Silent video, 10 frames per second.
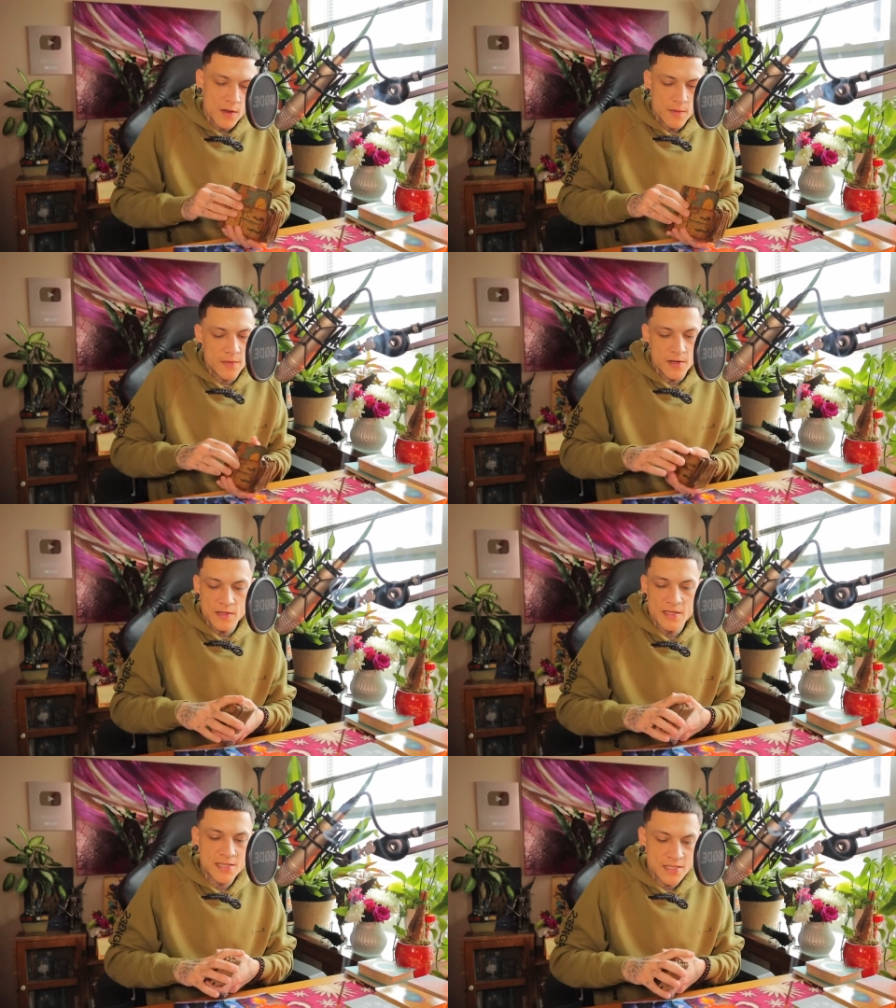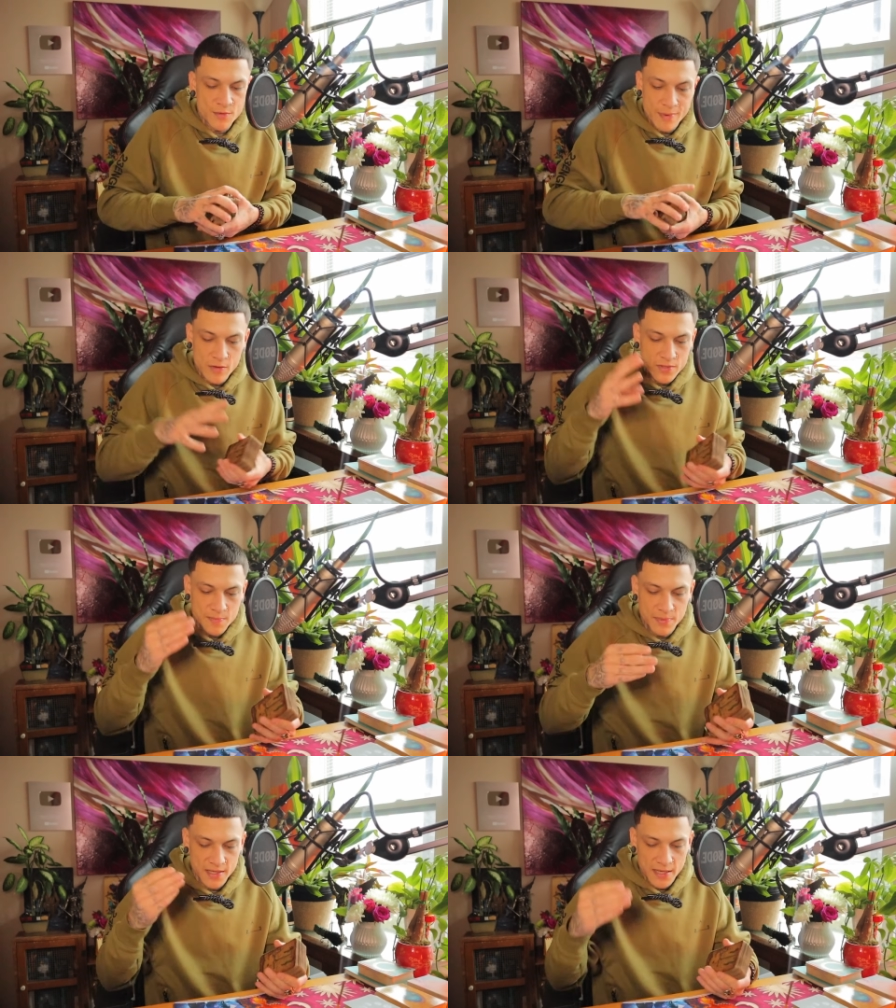This is
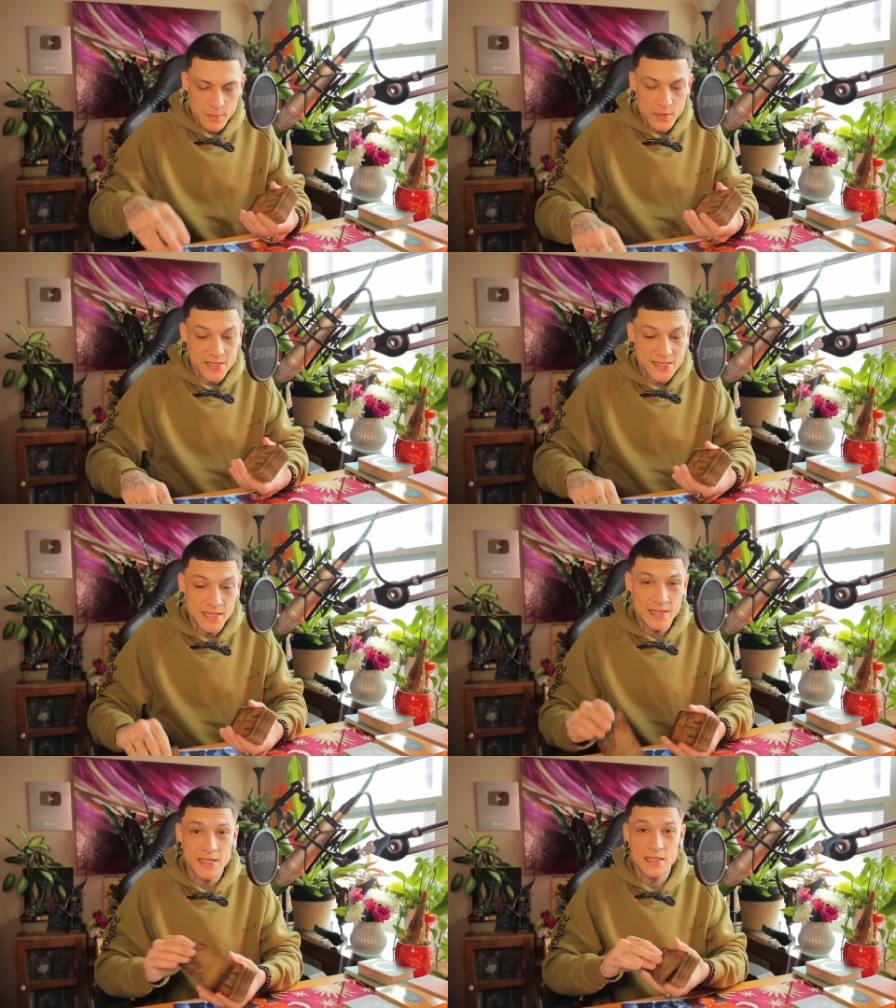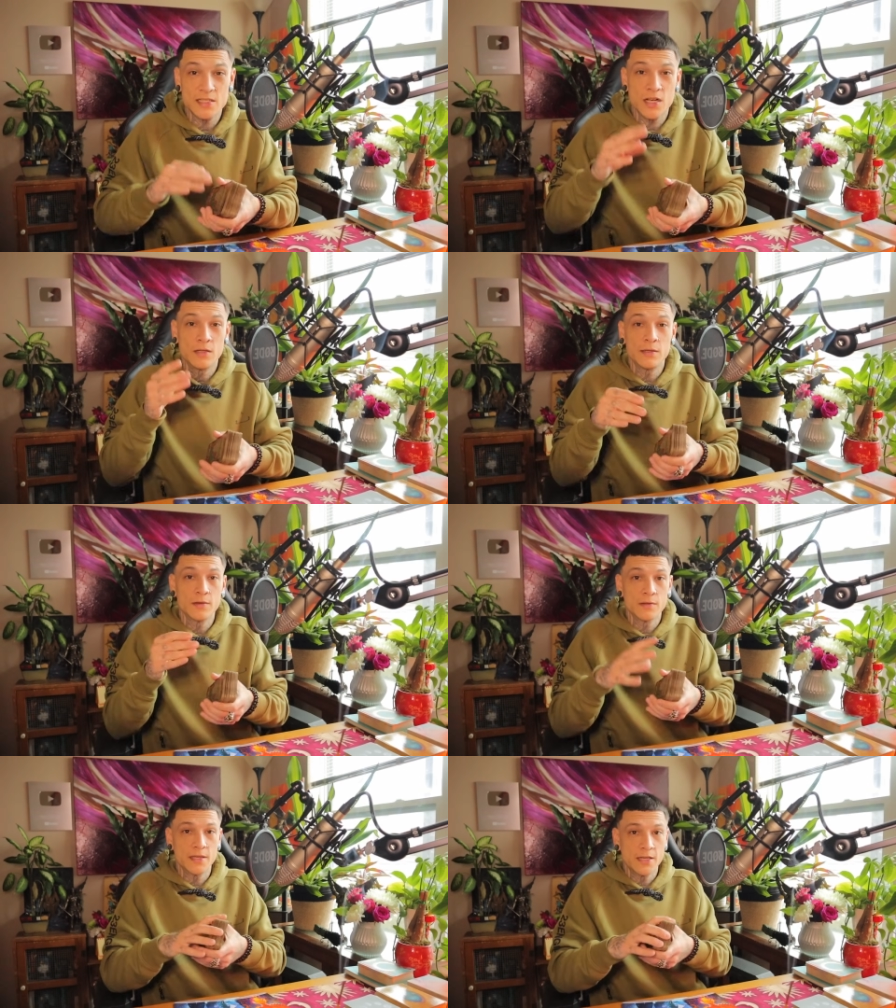about being able to see things
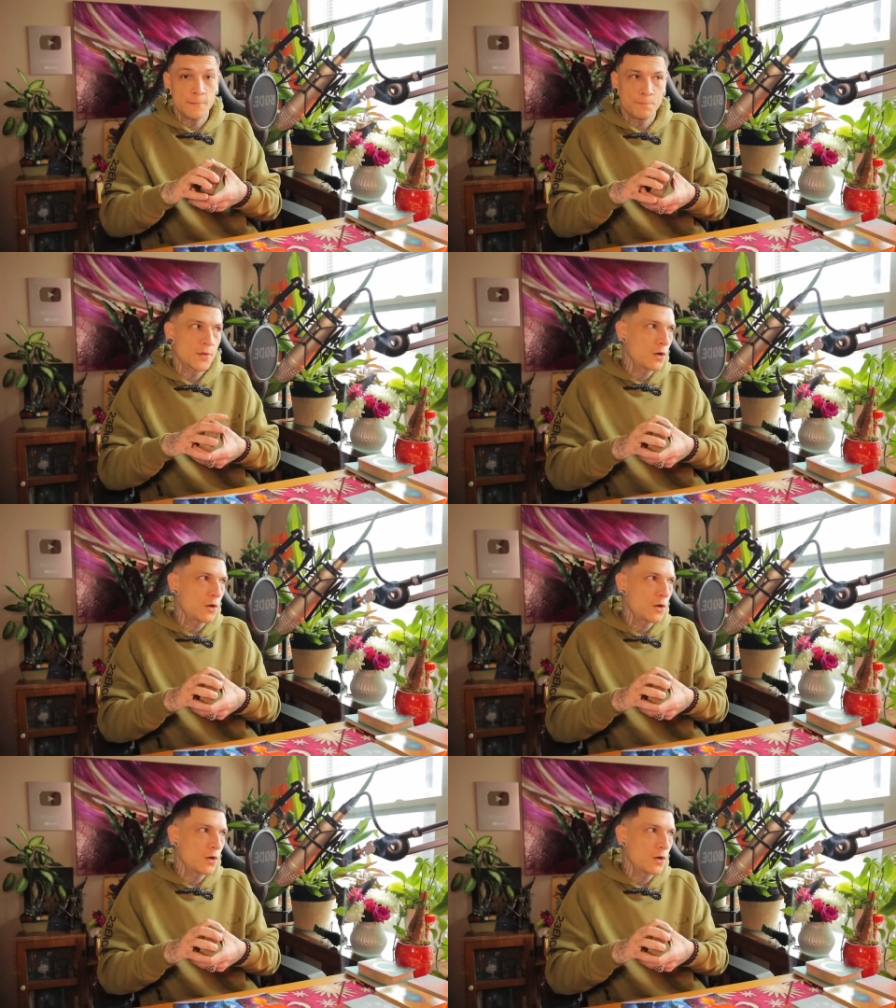clearly.